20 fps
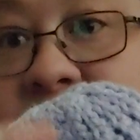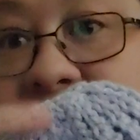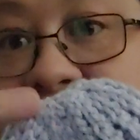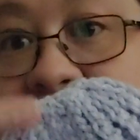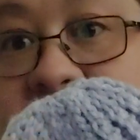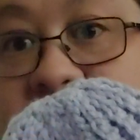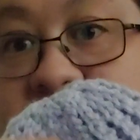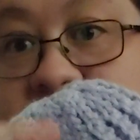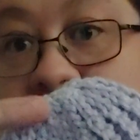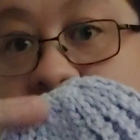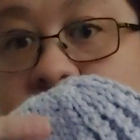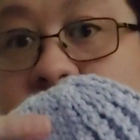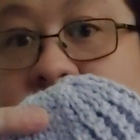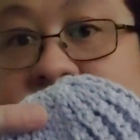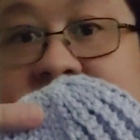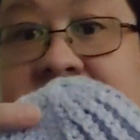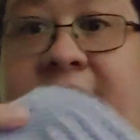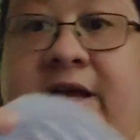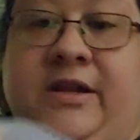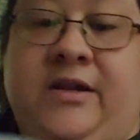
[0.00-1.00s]
stitch on
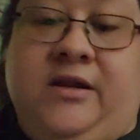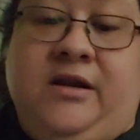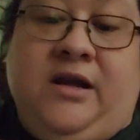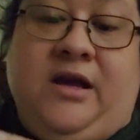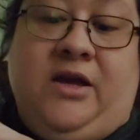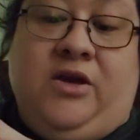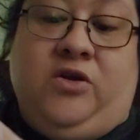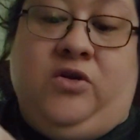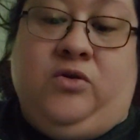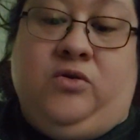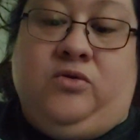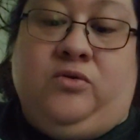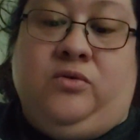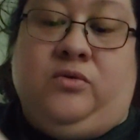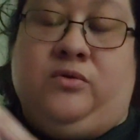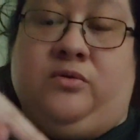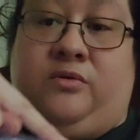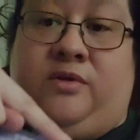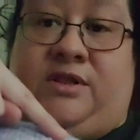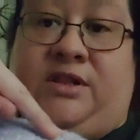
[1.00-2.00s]
one end and you
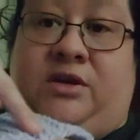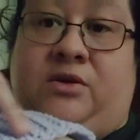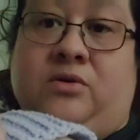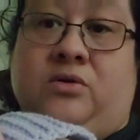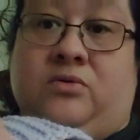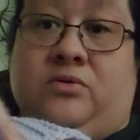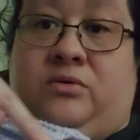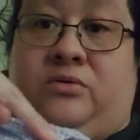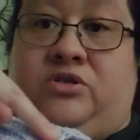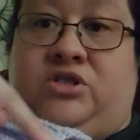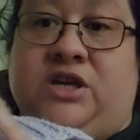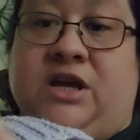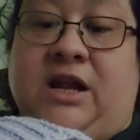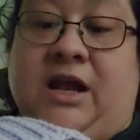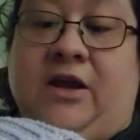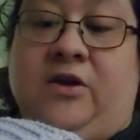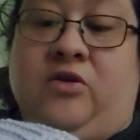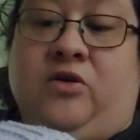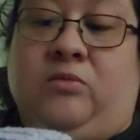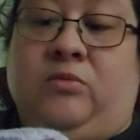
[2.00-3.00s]
single crochet
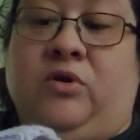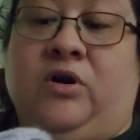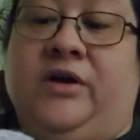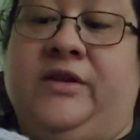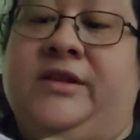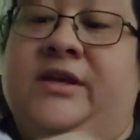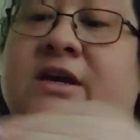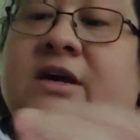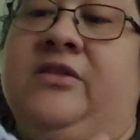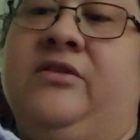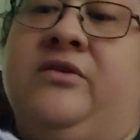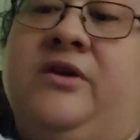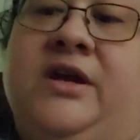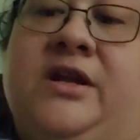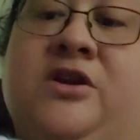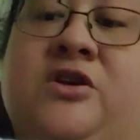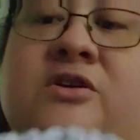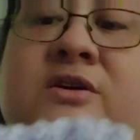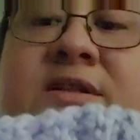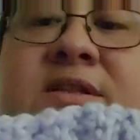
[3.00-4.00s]
like normal on the other
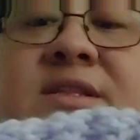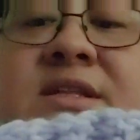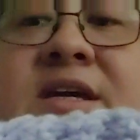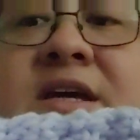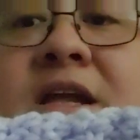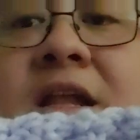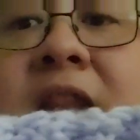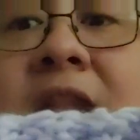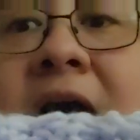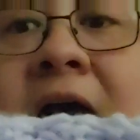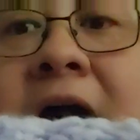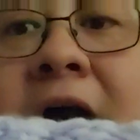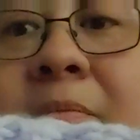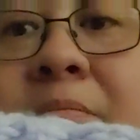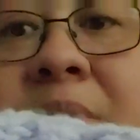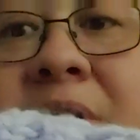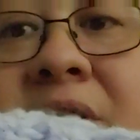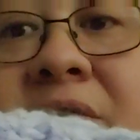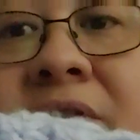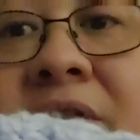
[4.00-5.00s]
end. You could see it a lot
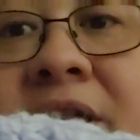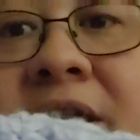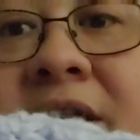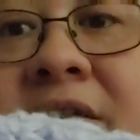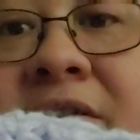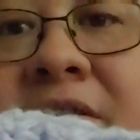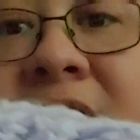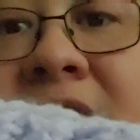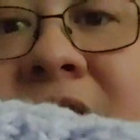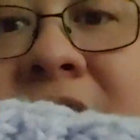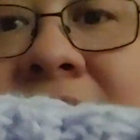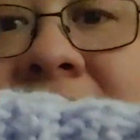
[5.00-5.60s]
better here.